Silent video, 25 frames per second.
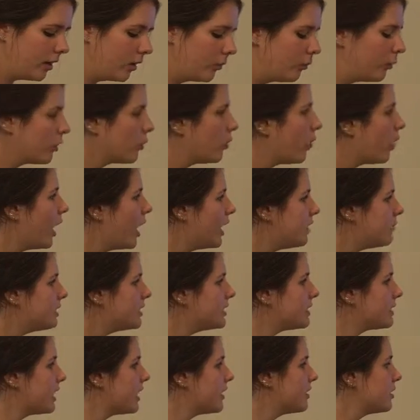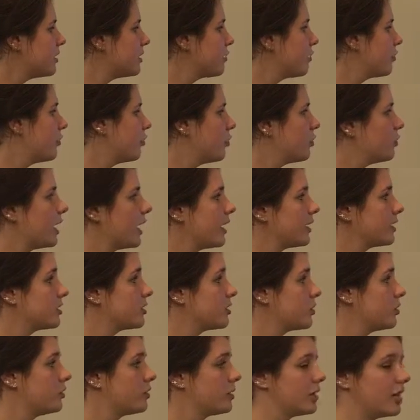Requirements under the Food
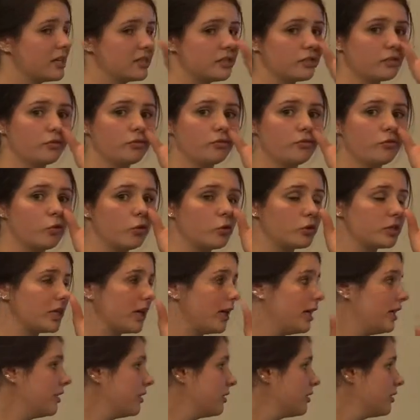Act 2014